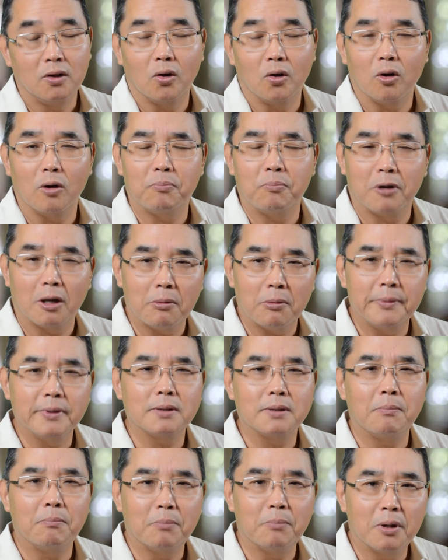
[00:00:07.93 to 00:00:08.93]
or probably
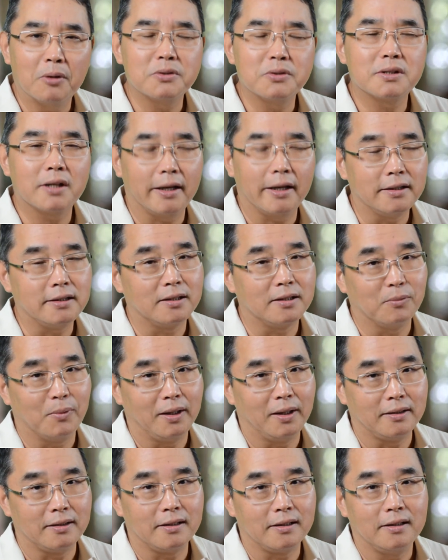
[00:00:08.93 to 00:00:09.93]
the most hated
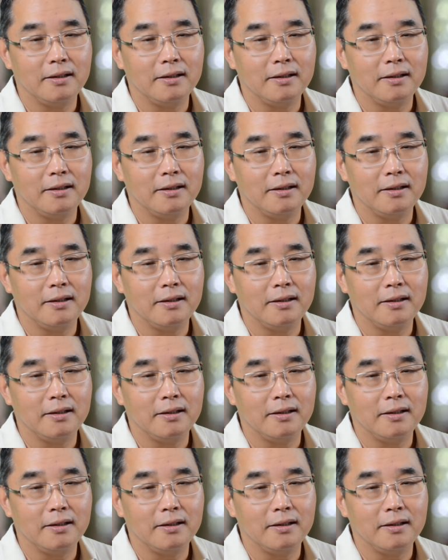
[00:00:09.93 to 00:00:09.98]
one.